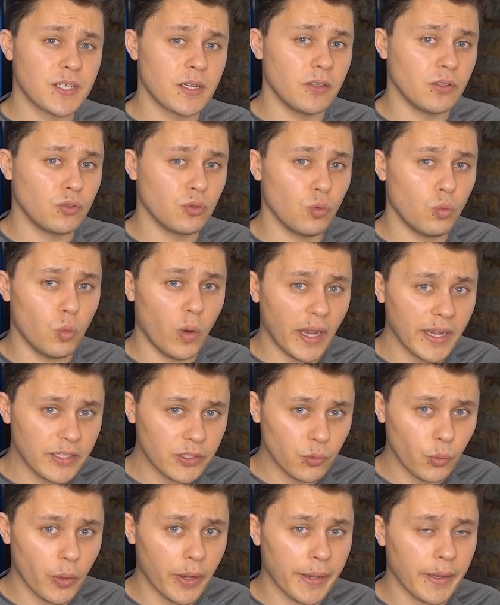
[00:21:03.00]
it into
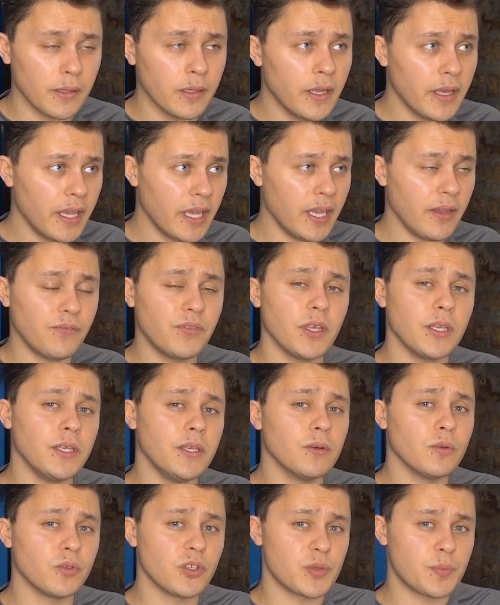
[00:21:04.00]
white whale if the
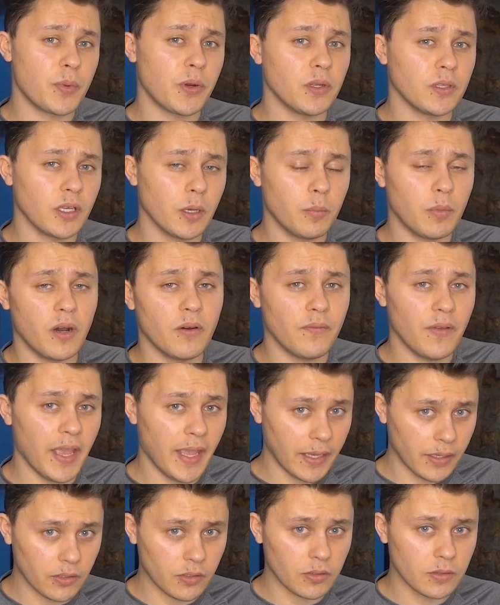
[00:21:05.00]
yield is barely above
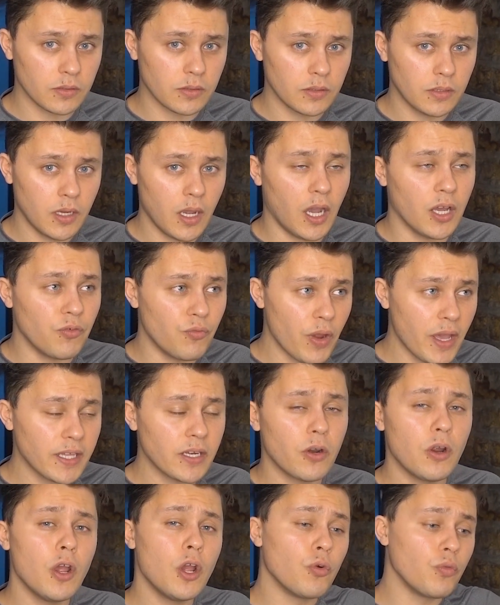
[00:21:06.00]
anchor. I'd
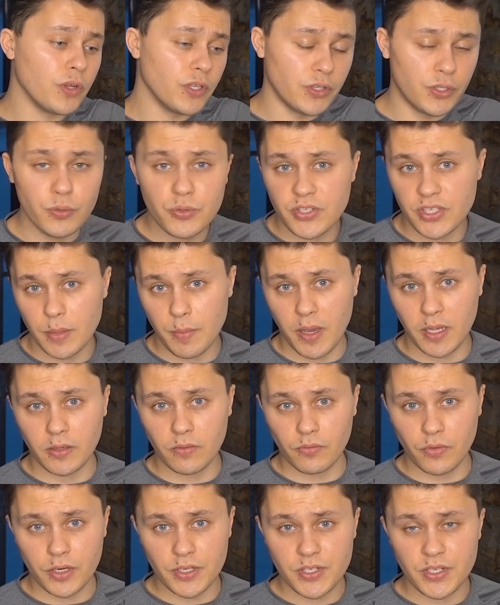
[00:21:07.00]
rather reduce the amount
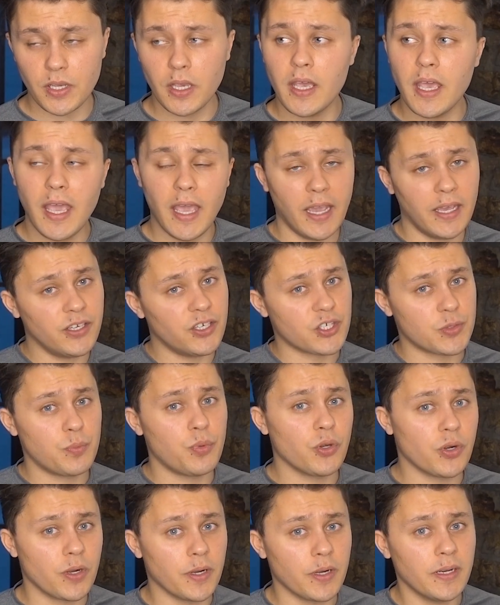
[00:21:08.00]
of risk and just
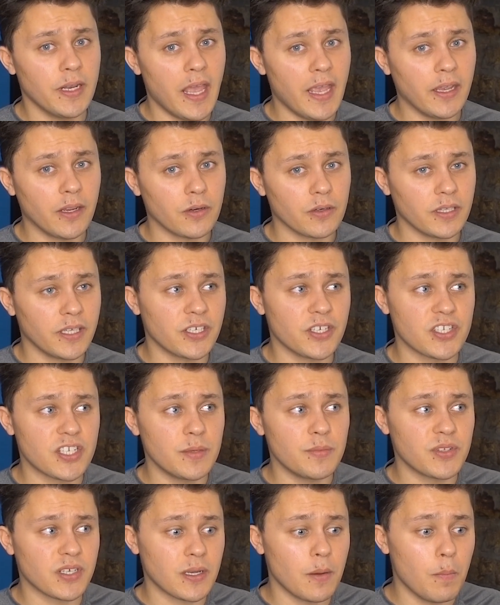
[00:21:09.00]
put it in anchor. That just
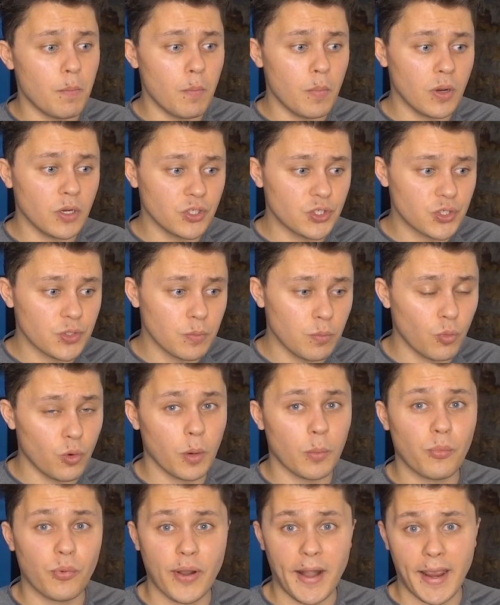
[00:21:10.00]
seems like a much
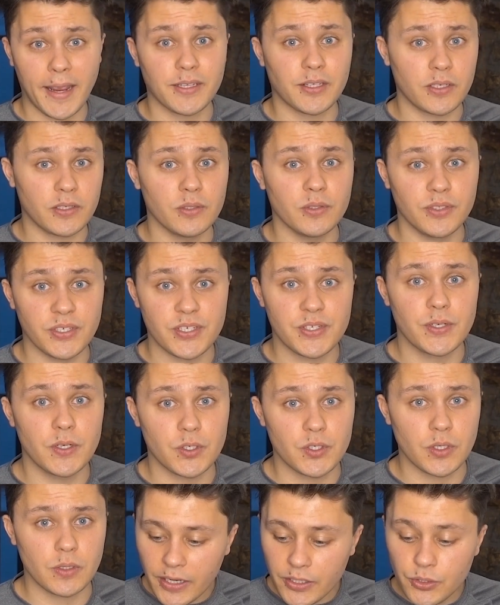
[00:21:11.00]
more practical
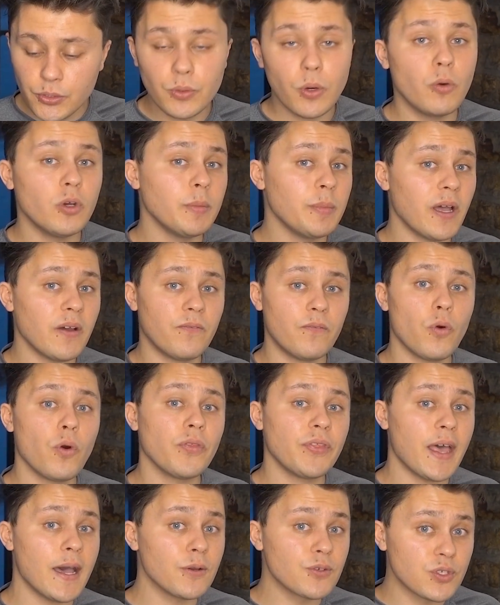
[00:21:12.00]
decision. I do own about
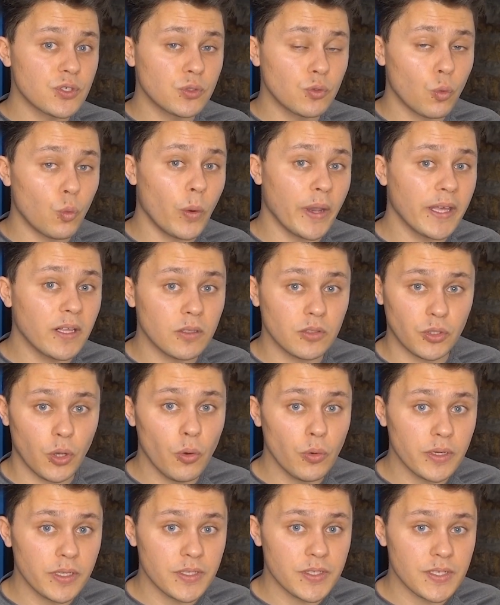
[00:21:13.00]
4,000 whale
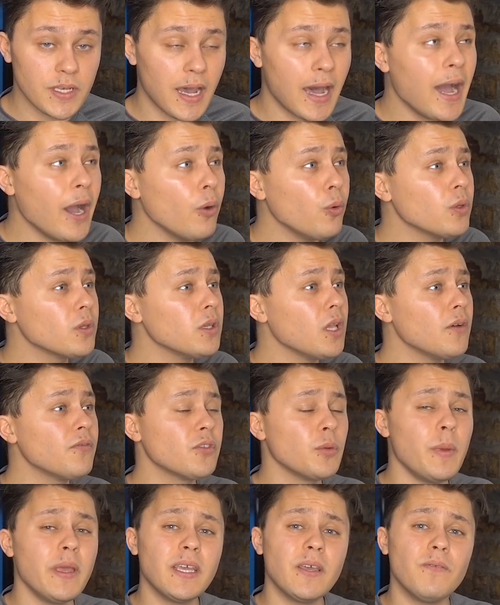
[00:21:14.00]
tokens. I would love
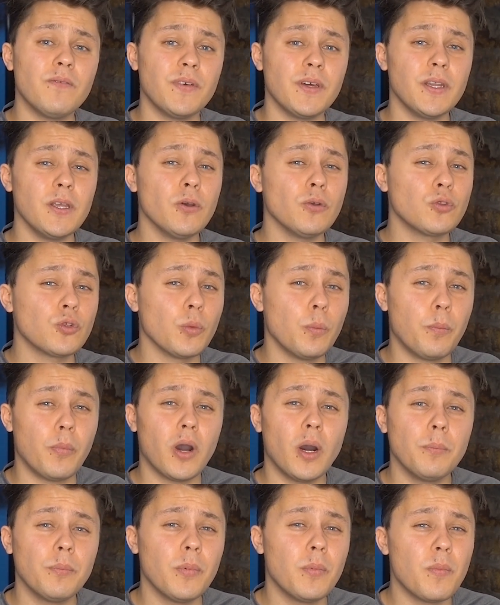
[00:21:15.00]
to make a video to
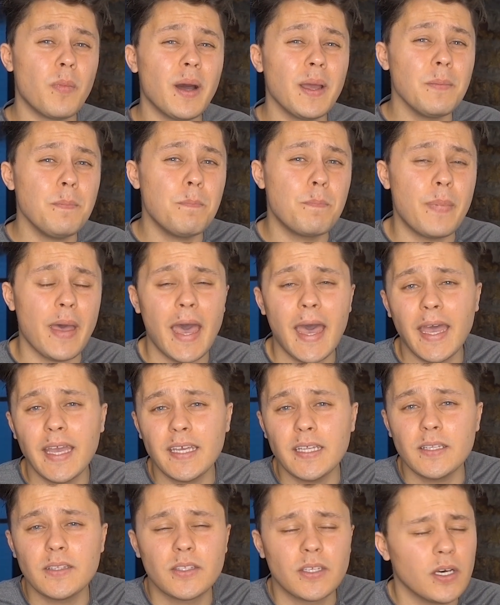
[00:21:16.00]
pump my bag
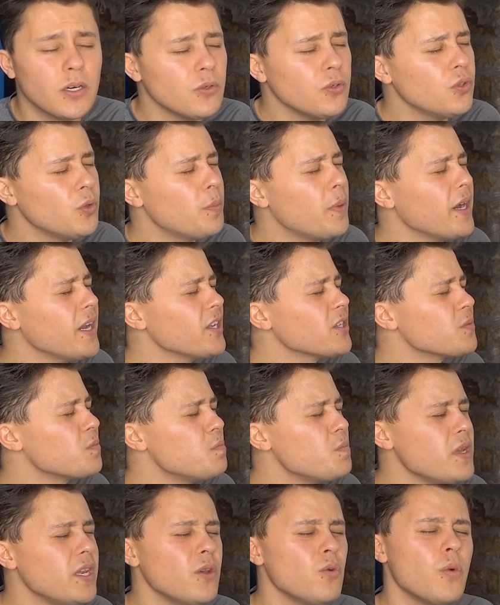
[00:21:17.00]
and tell you to buy as
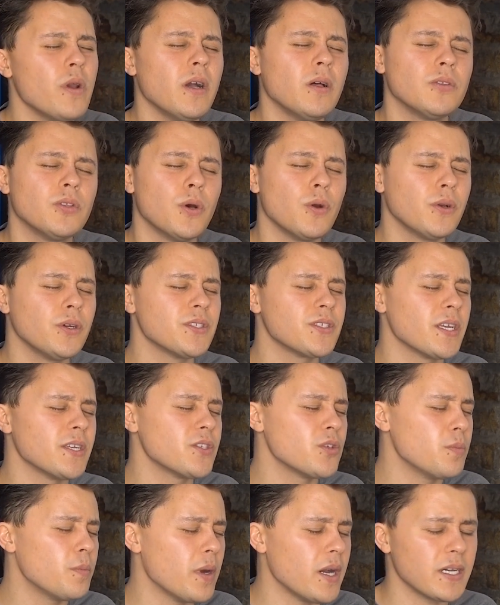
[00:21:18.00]
many whale tokens
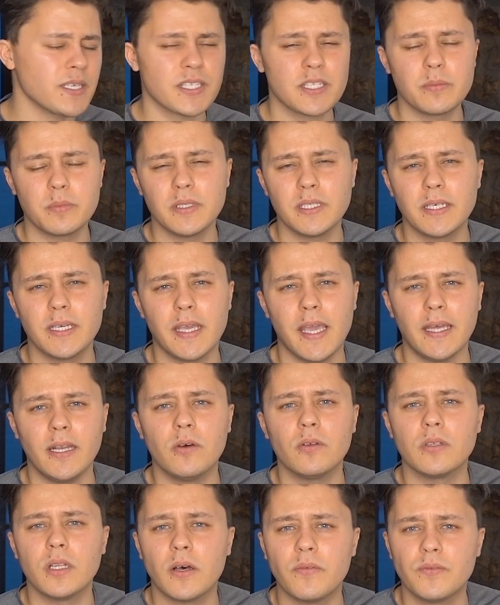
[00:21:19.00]
as you possibly can. I
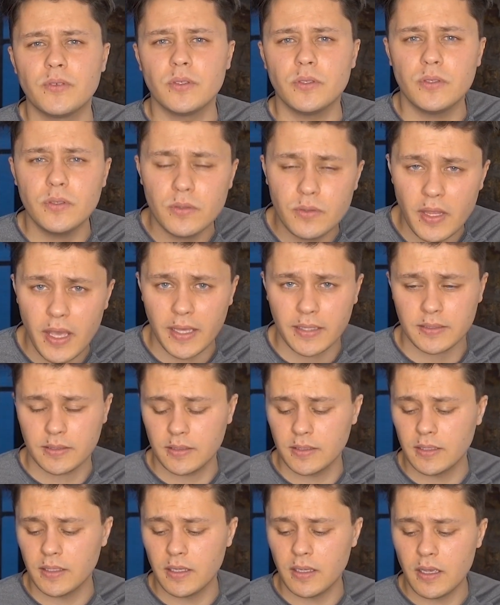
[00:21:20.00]
would love to do that,
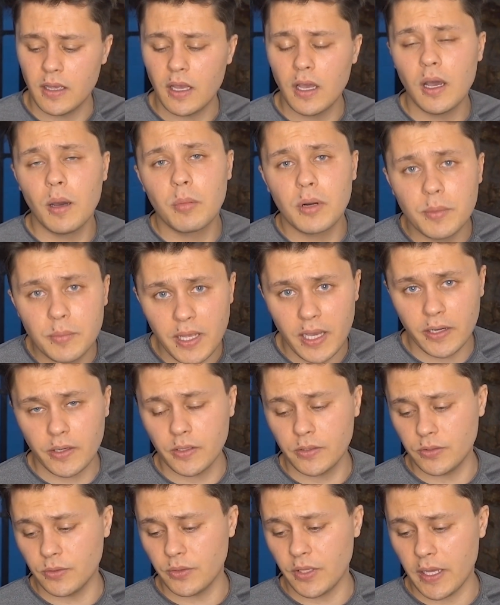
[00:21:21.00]
but I'm not
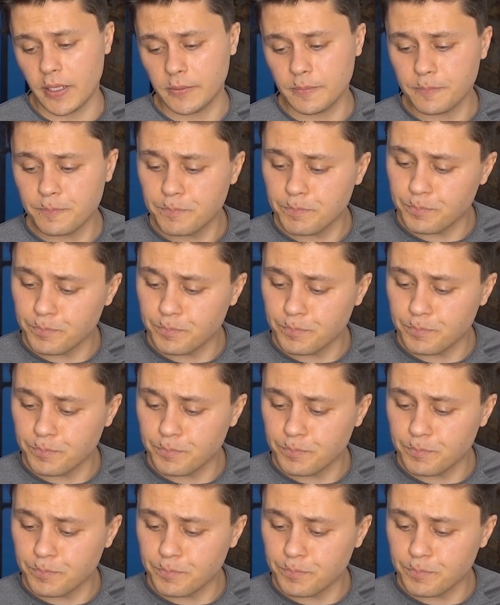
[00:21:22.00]
gonna do that.